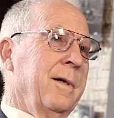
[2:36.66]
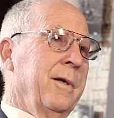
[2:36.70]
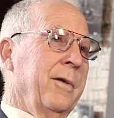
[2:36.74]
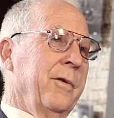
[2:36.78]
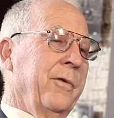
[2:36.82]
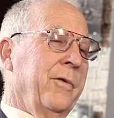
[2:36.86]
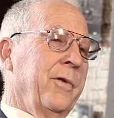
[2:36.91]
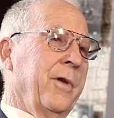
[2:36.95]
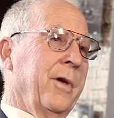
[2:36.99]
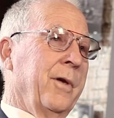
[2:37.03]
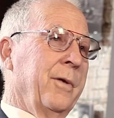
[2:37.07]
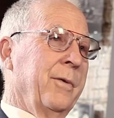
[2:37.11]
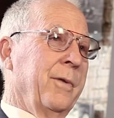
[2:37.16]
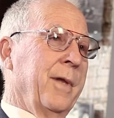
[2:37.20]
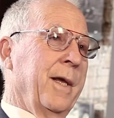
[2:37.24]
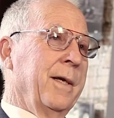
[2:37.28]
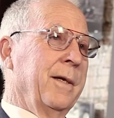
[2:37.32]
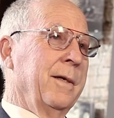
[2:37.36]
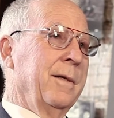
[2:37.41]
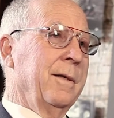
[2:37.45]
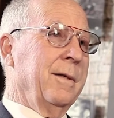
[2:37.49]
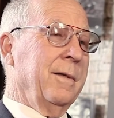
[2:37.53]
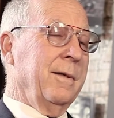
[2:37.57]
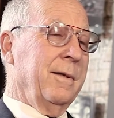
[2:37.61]
So
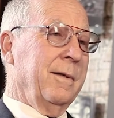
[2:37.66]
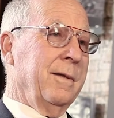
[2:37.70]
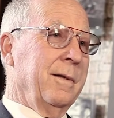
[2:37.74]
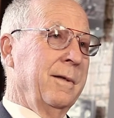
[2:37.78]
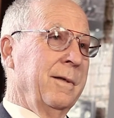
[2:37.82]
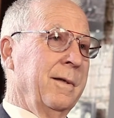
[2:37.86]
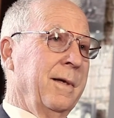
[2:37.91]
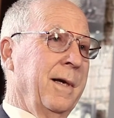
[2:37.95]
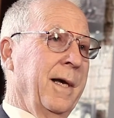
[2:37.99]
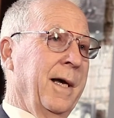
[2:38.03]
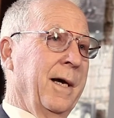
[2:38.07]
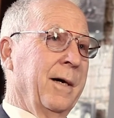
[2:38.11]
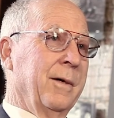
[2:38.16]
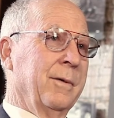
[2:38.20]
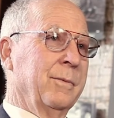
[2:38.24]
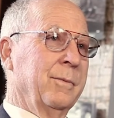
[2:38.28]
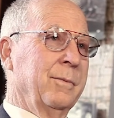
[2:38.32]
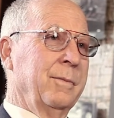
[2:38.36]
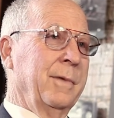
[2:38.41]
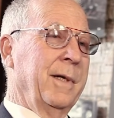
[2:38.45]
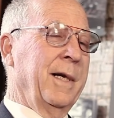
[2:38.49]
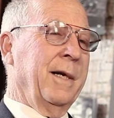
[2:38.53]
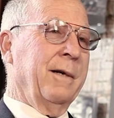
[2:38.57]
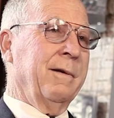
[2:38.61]
our
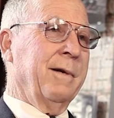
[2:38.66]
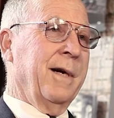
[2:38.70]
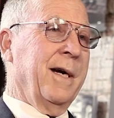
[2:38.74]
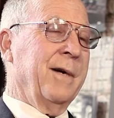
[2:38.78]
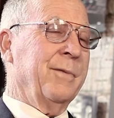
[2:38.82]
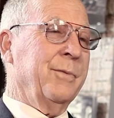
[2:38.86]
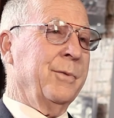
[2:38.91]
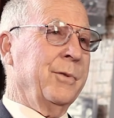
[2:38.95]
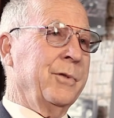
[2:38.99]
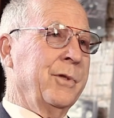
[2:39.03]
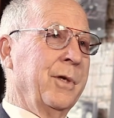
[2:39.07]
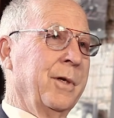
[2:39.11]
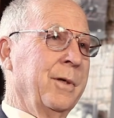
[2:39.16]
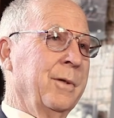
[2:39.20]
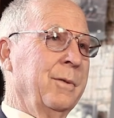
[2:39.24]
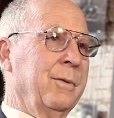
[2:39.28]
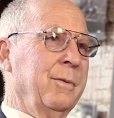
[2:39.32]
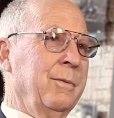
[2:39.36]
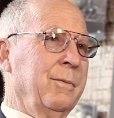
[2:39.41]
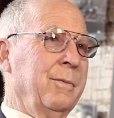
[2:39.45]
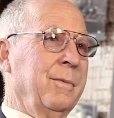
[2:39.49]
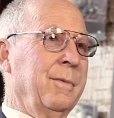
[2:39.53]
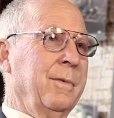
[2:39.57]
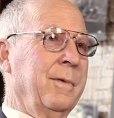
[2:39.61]
aircraft was so
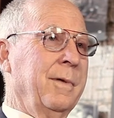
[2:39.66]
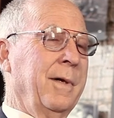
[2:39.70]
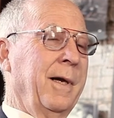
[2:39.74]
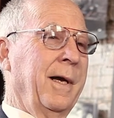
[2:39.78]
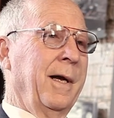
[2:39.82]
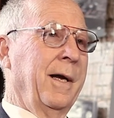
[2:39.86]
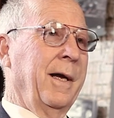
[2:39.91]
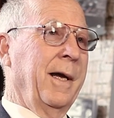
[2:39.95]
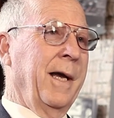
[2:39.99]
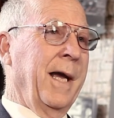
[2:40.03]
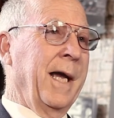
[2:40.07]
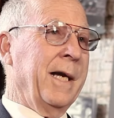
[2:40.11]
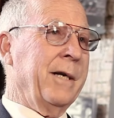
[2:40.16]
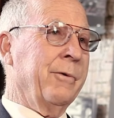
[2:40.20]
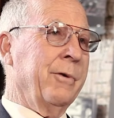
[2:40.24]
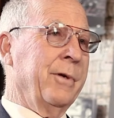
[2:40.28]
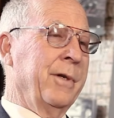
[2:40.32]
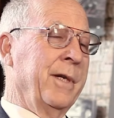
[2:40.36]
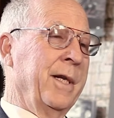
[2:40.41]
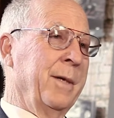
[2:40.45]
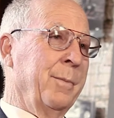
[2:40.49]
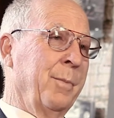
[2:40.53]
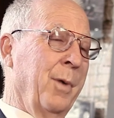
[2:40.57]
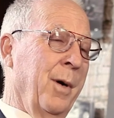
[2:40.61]
accurate
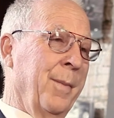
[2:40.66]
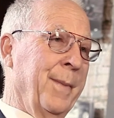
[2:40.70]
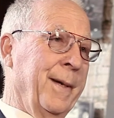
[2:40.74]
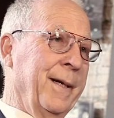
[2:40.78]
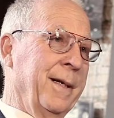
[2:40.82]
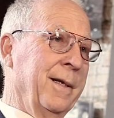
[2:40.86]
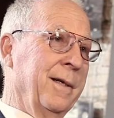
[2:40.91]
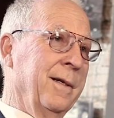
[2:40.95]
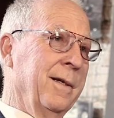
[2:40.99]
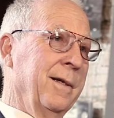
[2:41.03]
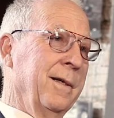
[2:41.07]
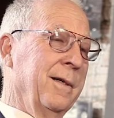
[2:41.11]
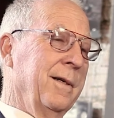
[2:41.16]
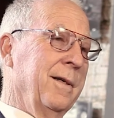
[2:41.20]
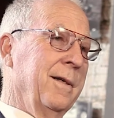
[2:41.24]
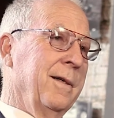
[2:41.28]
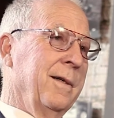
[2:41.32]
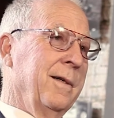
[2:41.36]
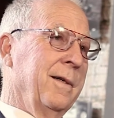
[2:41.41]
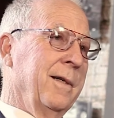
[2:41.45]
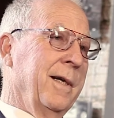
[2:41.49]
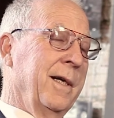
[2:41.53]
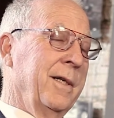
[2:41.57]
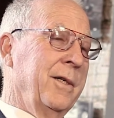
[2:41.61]
in their bombing,
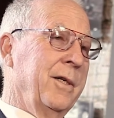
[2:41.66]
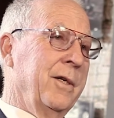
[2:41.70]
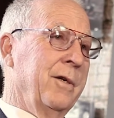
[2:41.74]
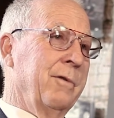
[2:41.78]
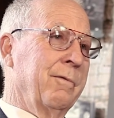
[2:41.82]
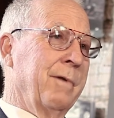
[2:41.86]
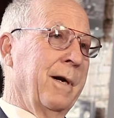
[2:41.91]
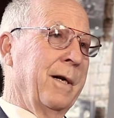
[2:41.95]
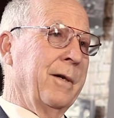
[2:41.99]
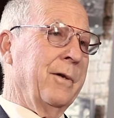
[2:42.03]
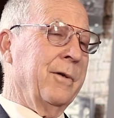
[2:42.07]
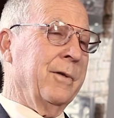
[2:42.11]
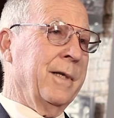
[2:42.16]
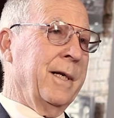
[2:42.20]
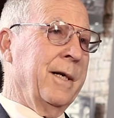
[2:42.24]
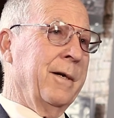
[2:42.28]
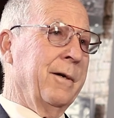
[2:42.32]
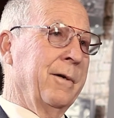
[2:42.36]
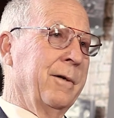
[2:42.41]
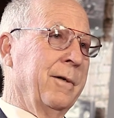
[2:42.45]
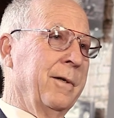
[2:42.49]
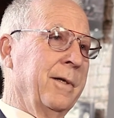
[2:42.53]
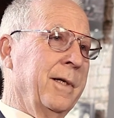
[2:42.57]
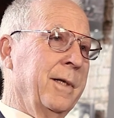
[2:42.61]
they did a run along there
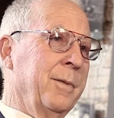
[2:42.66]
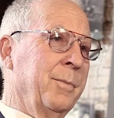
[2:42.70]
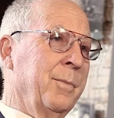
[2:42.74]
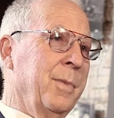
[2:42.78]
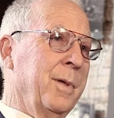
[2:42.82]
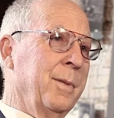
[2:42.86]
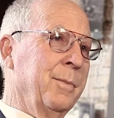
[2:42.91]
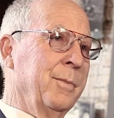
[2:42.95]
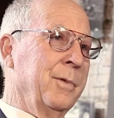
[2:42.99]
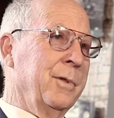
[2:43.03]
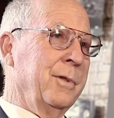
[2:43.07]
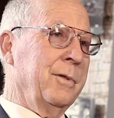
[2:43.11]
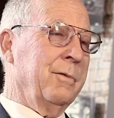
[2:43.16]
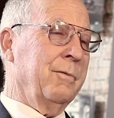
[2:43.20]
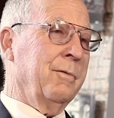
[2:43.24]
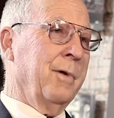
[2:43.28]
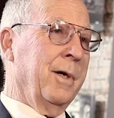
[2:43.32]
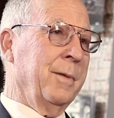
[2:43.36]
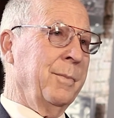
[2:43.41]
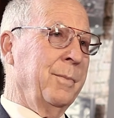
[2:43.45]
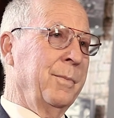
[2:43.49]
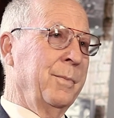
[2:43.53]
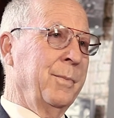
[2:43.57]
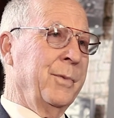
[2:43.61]
and bombed
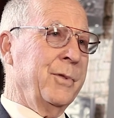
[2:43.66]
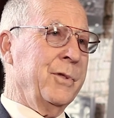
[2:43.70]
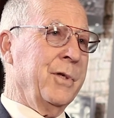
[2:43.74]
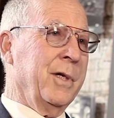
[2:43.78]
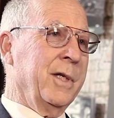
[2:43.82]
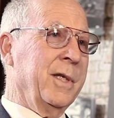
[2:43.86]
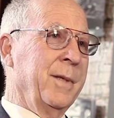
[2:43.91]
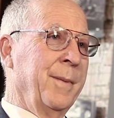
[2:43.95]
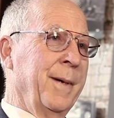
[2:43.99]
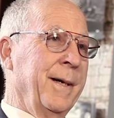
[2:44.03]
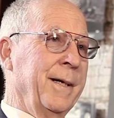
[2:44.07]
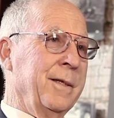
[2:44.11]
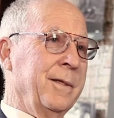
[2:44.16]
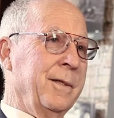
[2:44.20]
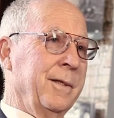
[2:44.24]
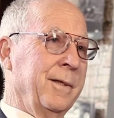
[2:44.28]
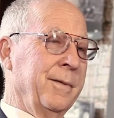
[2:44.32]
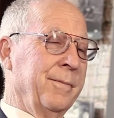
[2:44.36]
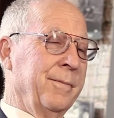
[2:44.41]
right beside the base.